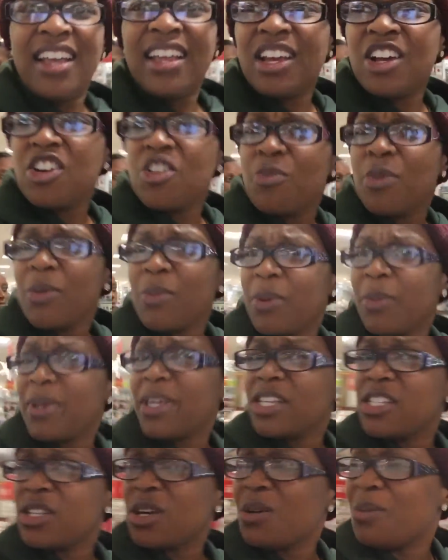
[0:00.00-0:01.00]
I don't remember
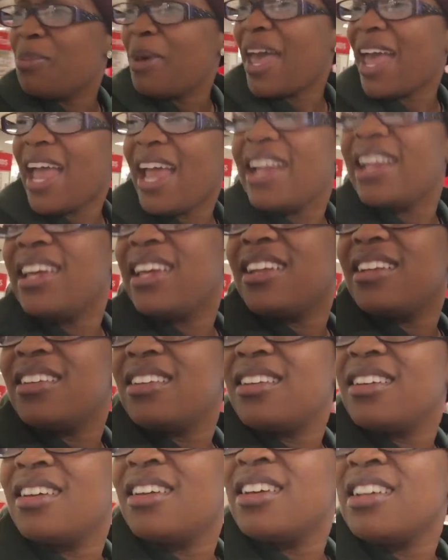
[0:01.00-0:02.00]
being so packed in,
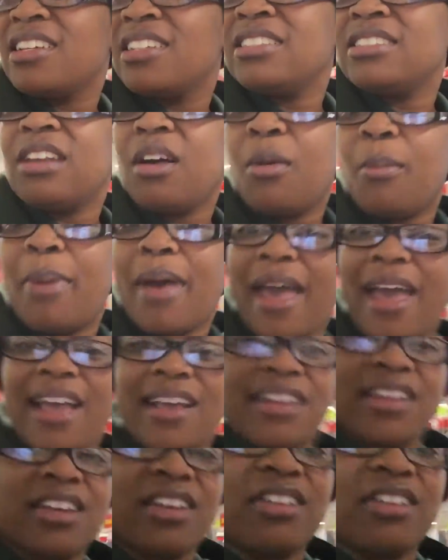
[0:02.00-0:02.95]
so packed in